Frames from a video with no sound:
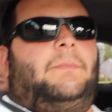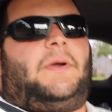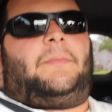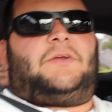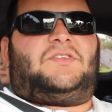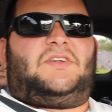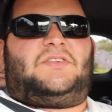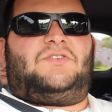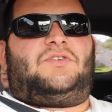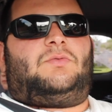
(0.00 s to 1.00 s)
by about
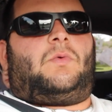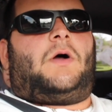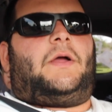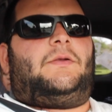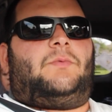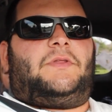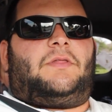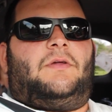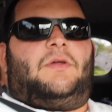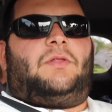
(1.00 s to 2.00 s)
six inches wide, with
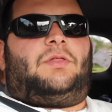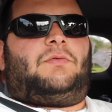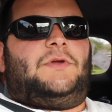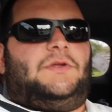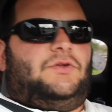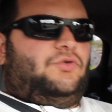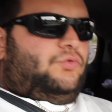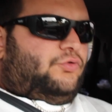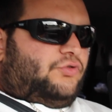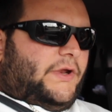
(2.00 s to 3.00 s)
three
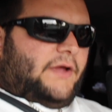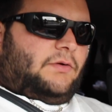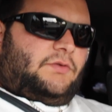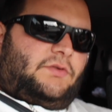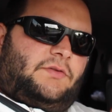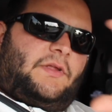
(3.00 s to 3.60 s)
huge nails